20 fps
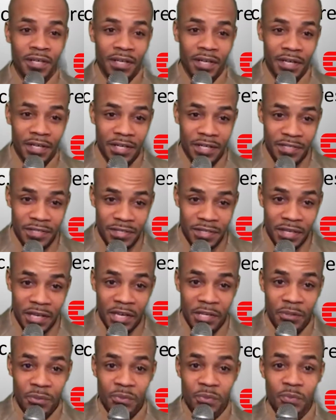I guess the
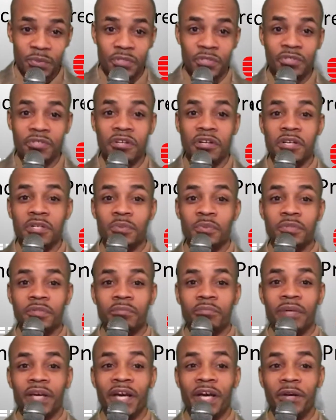actress was charged
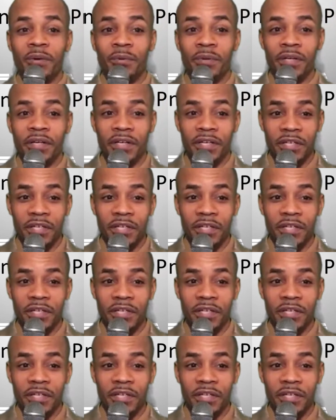with battery